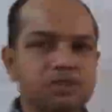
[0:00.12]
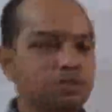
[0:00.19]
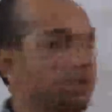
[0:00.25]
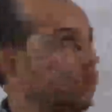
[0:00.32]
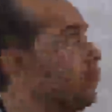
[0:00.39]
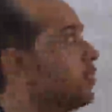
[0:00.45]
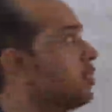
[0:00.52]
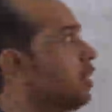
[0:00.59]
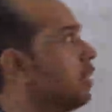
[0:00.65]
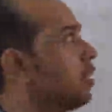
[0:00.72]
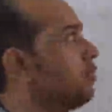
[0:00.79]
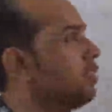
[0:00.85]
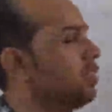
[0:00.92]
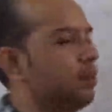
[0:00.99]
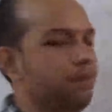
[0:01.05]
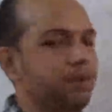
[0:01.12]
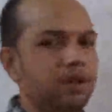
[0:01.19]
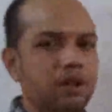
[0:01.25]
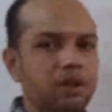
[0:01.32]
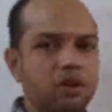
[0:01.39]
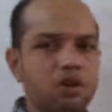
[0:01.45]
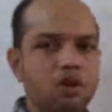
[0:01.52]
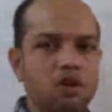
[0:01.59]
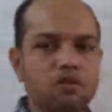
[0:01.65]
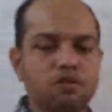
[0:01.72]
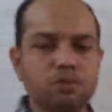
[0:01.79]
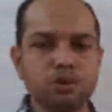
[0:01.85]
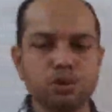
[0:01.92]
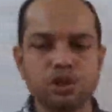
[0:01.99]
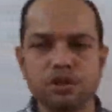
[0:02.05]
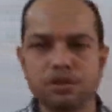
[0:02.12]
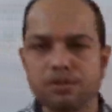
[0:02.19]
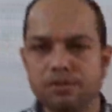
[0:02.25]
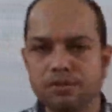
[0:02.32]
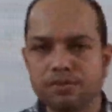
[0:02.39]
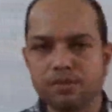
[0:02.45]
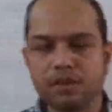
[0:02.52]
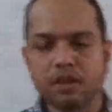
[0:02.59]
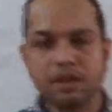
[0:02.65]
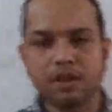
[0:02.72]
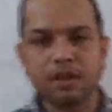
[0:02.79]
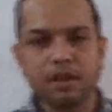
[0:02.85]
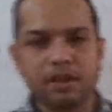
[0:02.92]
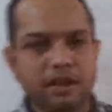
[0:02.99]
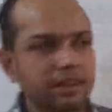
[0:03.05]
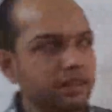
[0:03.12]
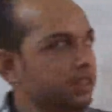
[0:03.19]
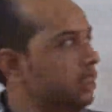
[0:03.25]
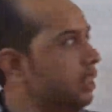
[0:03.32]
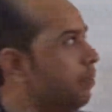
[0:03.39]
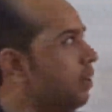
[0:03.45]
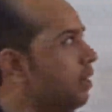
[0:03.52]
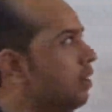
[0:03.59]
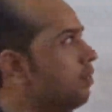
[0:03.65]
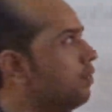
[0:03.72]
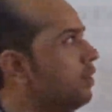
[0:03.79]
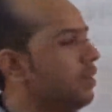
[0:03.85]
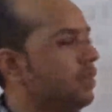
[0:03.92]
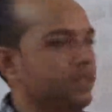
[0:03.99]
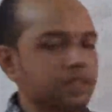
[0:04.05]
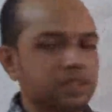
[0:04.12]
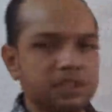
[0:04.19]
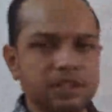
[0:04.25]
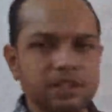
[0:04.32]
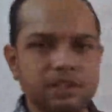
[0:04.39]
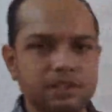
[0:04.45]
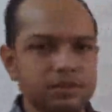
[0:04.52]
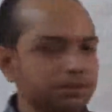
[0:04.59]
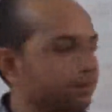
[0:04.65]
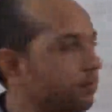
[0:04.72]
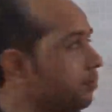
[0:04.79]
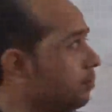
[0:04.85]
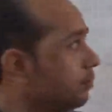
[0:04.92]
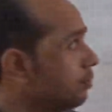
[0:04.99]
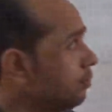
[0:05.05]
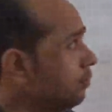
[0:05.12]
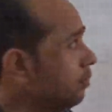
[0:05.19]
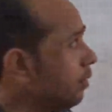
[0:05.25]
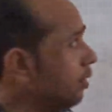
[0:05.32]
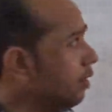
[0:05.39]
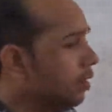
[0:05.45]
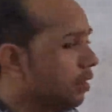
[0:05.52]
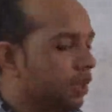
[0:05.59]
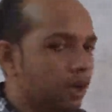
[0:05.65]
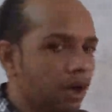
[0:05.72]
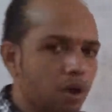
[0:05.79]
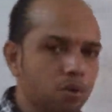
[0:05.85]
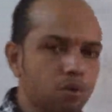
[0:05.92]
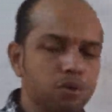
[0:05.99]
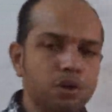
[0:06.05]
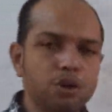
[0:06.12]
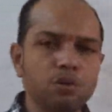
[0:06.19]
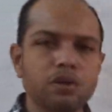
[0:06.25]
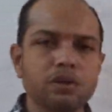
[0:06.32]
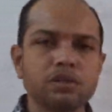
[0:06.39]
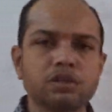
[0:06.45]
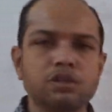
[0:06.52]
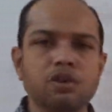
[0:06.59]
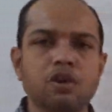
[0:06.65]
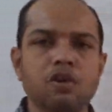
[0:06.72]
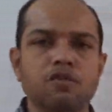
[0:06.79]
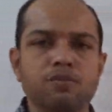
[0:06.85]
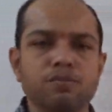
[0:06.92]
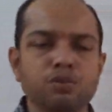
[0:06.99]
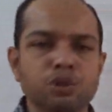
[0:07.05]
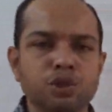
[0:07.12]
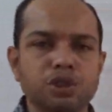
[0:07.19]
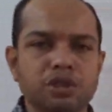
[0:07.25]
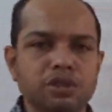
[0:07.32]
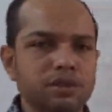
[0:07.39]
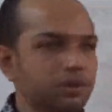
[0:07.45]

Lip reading: today we start with chapter law of motion. In this chapter we discuss how Newton's law of motion